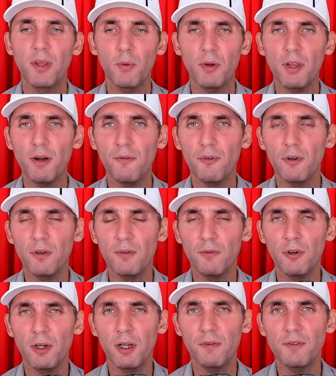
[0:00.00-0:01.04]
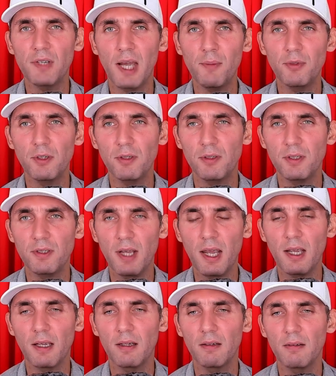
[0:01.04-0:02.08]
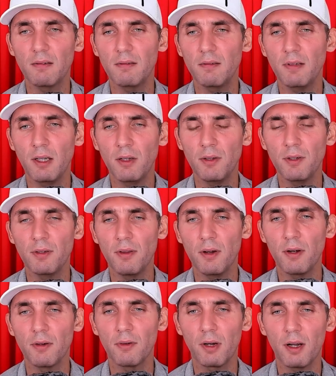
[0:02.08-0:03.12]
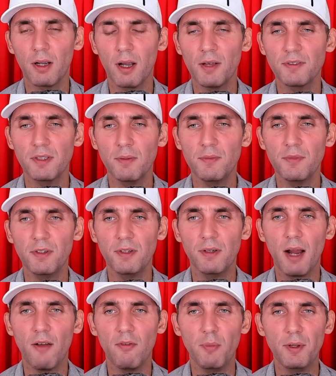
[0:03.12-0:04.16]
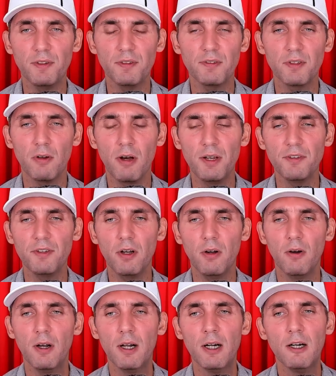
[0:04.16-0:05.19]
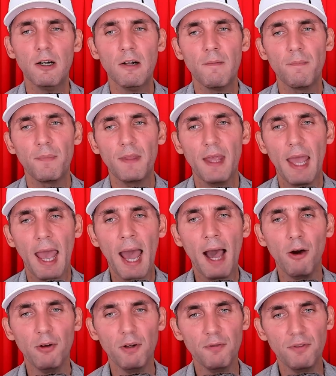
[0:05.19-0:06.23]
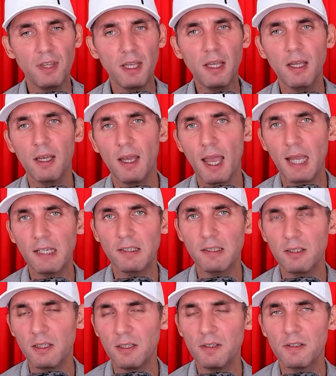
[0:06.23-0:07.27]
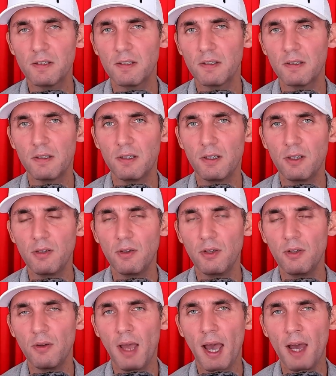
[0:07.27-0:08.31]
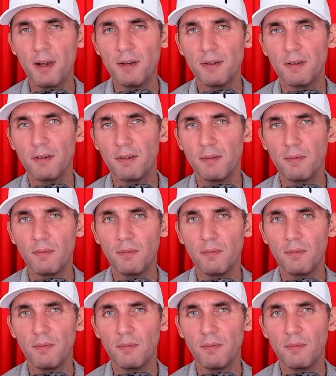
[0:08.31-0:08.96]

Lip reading: they were there for enough time to take, their customs and their alphabets and so on. So out of the Exodus, you had